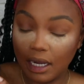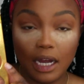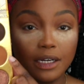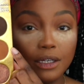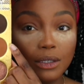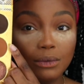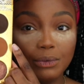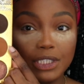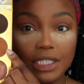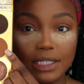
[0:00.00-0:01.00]
Kano,
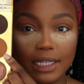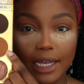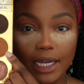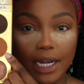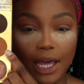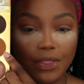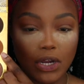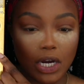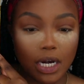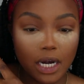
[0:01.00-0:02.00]
which is like
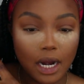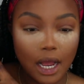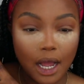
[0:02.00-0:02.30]
another